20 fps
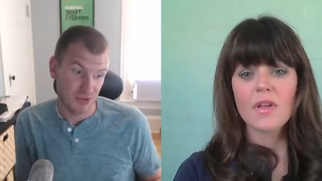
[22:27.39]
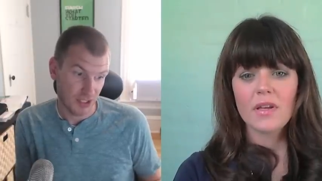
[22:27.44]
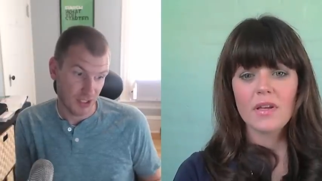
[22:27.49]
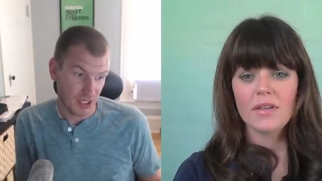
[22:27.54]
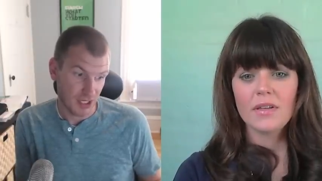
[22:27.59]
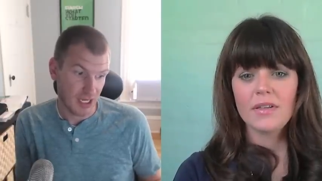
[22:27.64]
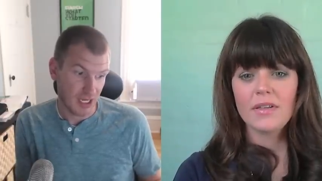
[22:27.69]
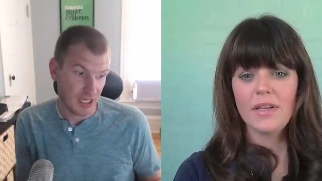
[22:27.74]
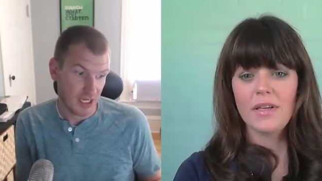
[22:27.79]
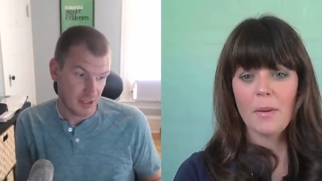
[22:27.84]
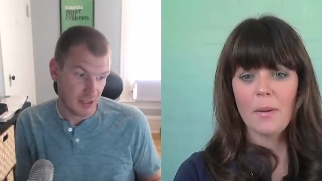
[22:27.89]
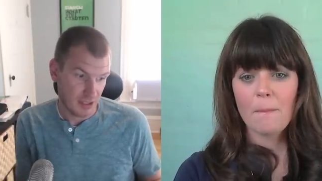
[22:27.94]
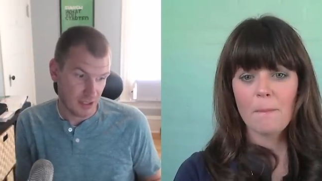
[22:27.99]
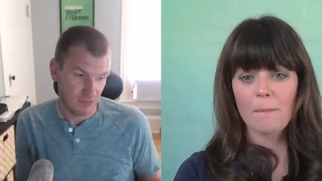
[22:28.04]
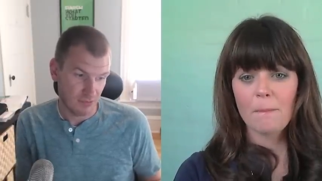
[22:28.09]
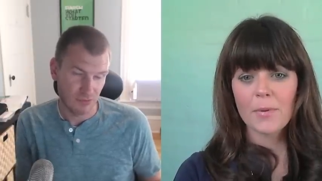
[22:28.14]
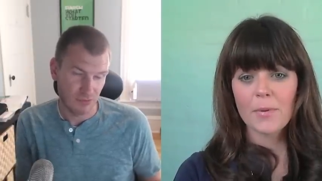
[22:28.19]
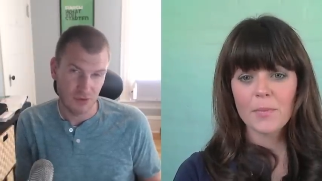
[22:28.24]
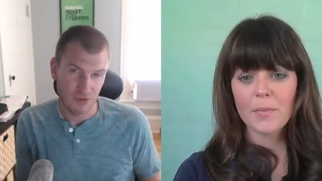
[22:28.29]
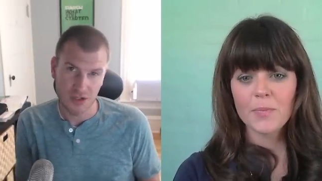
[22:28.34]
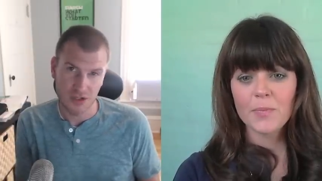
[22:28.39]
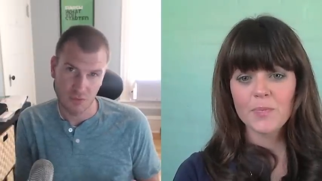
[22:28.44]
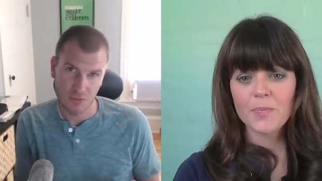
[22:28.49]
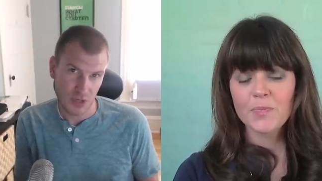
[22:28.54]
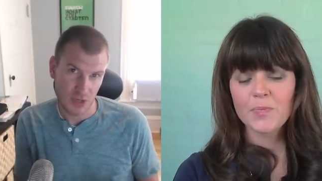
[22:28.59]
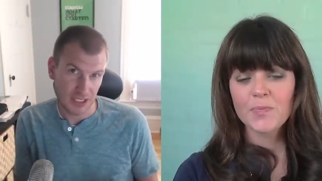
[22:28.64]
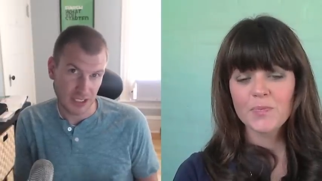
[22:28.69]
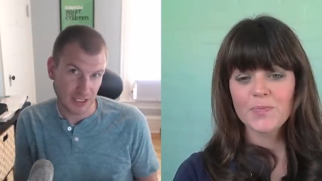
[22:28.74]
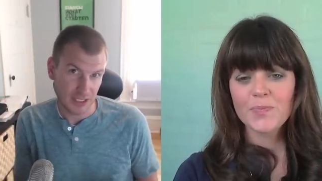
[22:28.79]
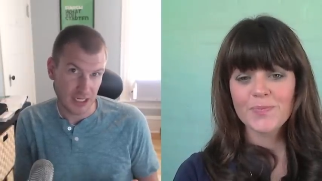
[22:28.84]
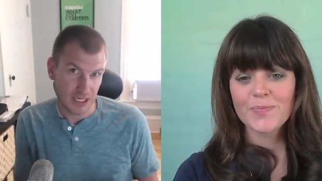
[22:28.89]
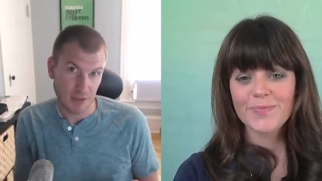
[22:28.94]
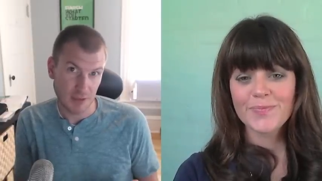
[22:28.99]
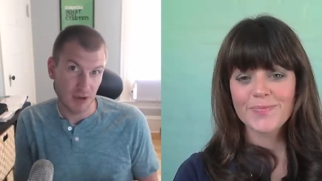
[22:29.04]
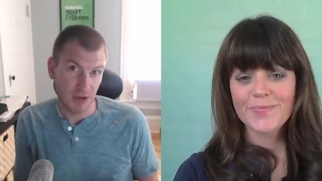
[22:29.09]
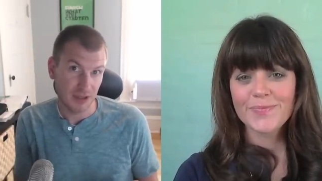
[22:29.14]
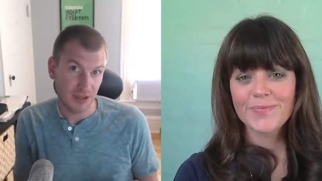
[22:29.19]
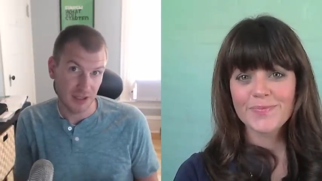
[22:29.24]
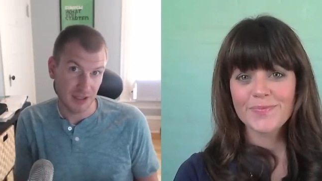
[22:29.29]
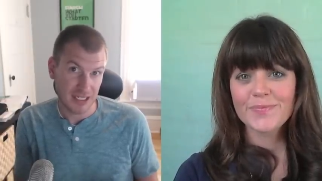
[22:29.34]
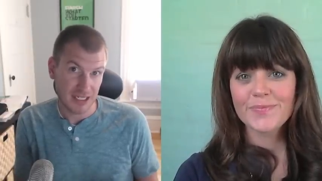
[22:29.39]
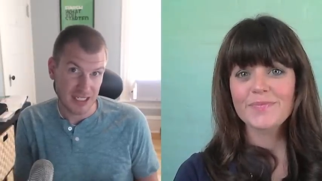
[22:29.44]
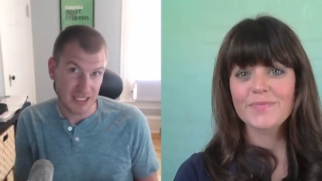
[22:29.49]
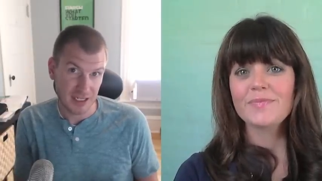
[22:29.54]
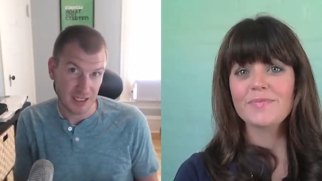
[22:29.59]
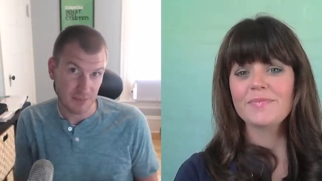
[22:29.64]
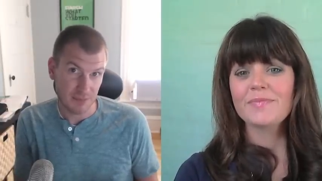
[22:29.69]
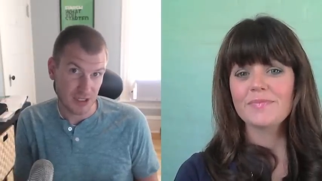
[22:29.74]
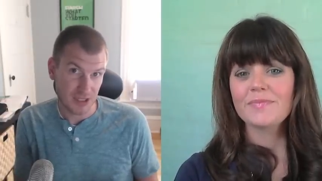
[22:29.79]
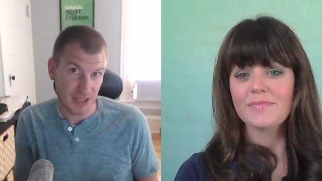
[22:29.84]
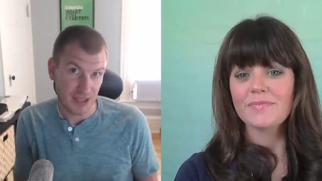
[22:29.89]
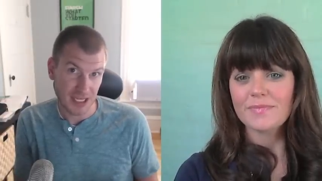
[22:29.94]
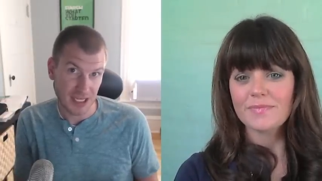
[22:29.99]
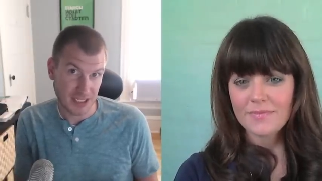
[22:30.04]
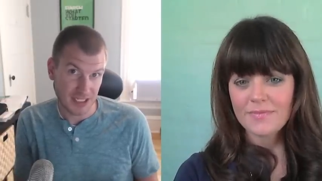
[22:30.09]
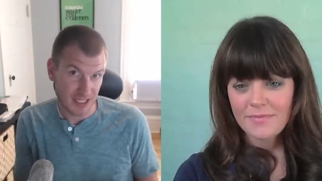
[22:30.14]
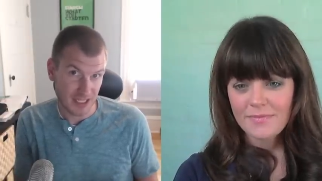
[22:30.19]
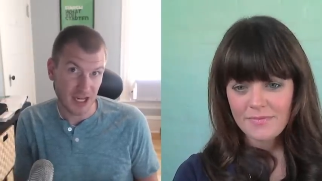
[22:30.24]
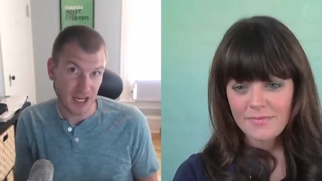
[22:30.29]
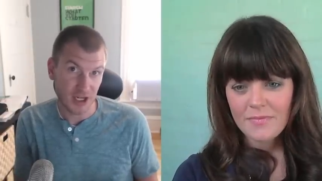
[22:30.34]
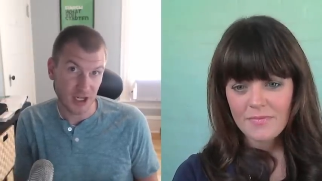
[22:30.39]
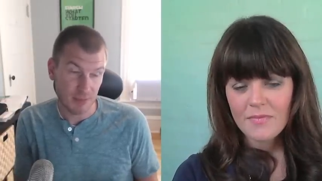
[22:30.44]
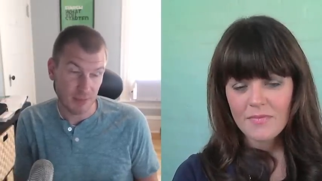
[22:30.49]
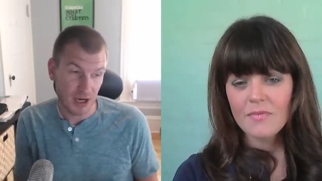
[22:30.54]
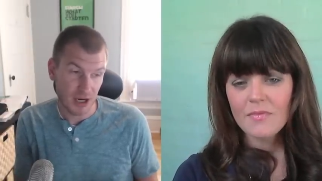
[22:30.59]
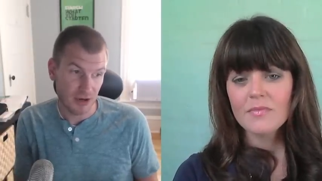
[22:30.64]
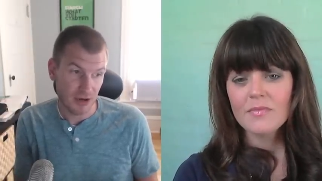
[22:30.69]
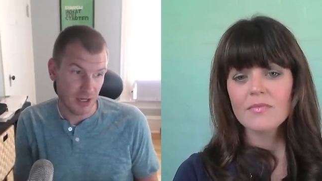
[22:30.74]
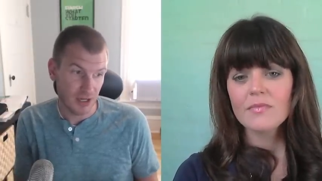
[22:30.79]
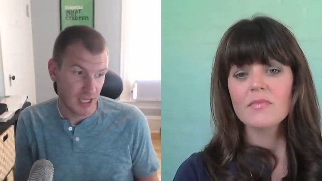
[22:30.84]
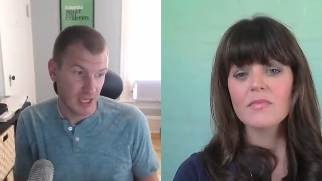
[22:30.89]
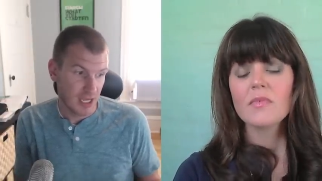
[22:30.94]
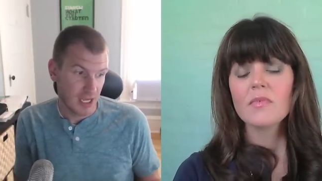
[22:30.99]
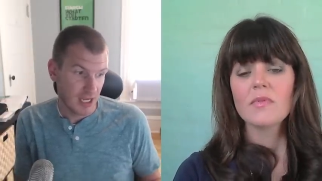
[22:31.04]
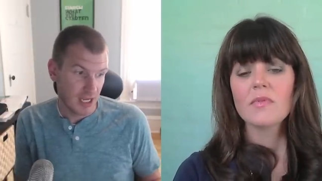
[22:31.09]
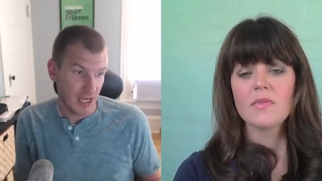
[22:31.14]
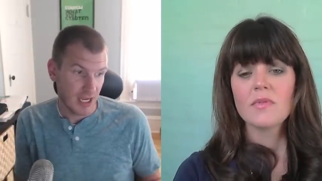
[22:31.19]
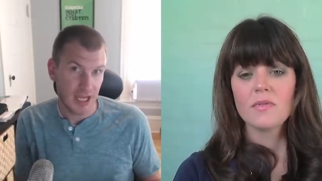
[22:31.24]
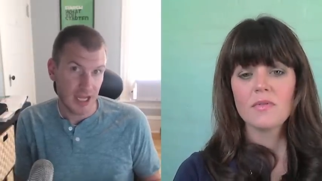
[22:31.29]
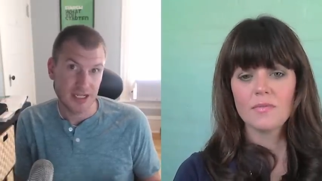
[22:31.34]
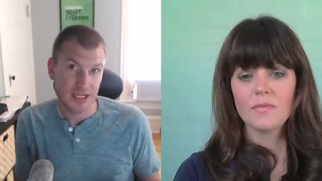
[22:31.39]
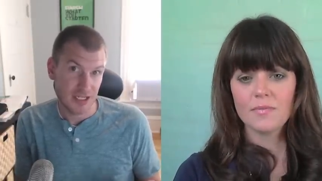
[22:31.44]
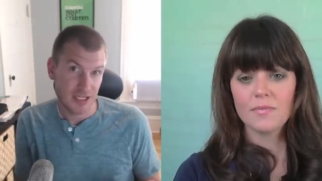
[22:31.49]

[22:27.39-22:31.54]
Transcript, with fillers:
Speaker 1: They're going to get weekly or monthly tips on things they care about and mm-hmm.